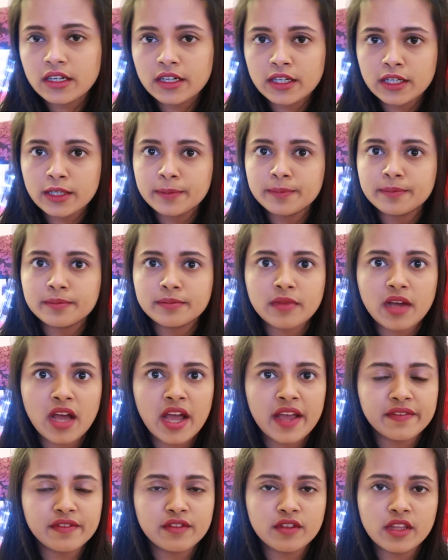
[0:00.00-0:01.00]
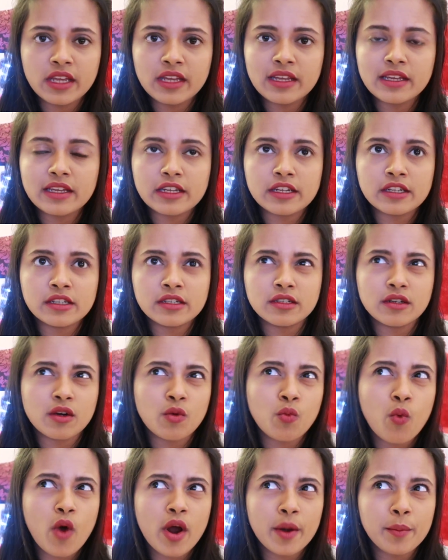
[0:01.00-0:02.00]
I think a
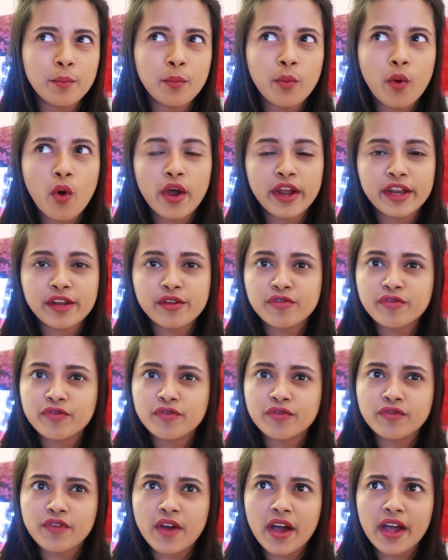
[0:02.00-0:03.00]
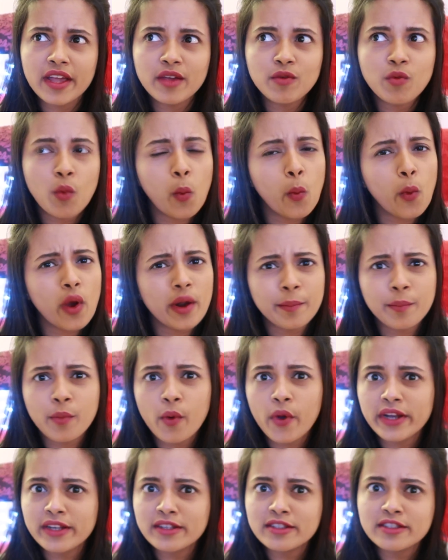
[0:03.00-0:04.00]
1.5 or
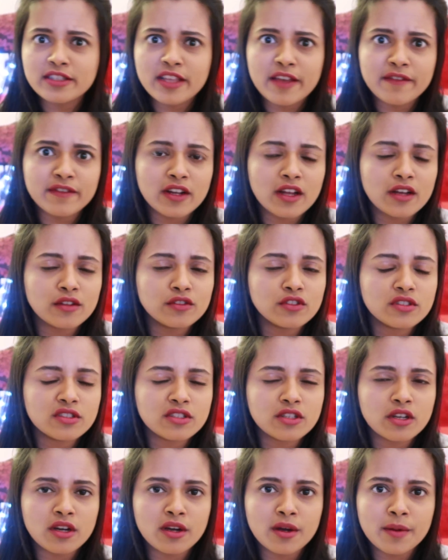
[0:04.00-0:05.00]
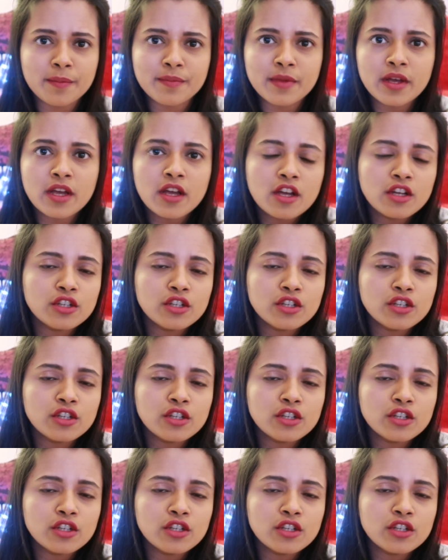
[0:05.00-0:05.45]
1.7 ounce